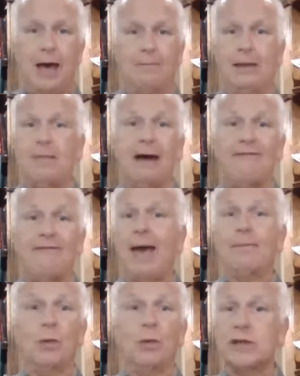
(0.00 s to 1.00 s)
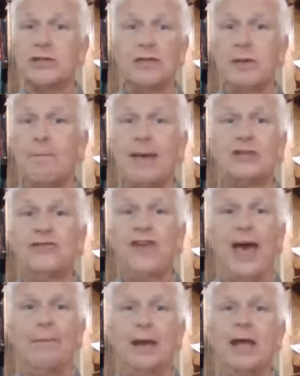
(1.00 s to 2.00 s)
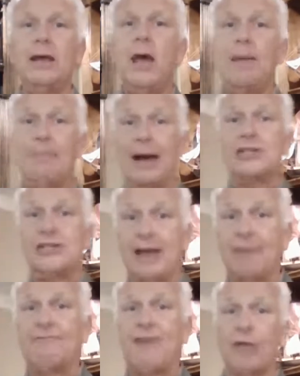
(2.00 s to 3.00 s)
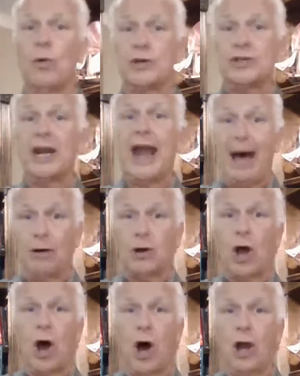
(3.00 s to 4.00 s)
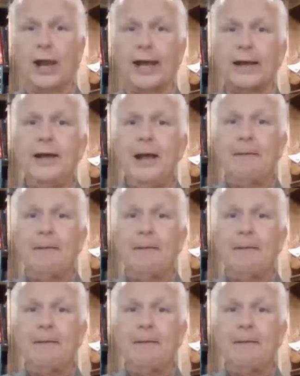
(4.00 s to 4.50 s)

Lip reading: I mean, my family wasn't the best family. My stepfather was an alcoholic.